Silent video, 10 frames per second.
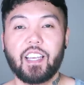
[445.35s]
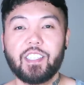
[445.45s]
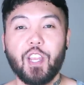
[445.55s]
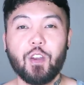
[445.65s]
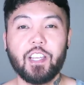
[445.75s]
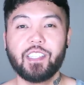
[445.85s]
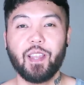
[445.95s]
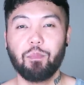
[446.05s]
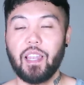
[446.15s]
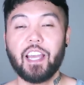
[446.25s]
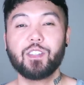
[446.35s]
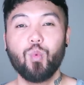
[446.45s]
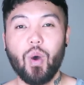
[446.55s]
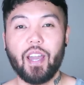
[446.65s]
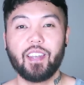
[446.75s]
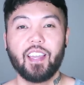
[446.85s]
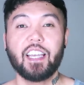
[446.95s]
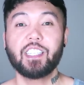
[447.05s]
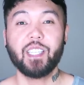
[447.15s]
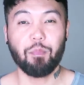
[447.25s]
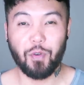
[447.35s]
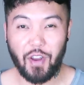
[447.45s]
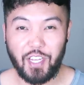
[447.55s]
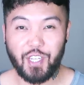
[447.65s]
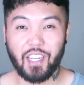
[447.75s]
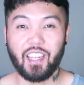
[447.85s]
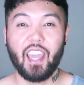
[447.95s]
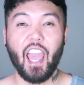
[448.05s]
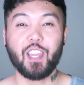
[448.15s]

because nearness implies what? Separation.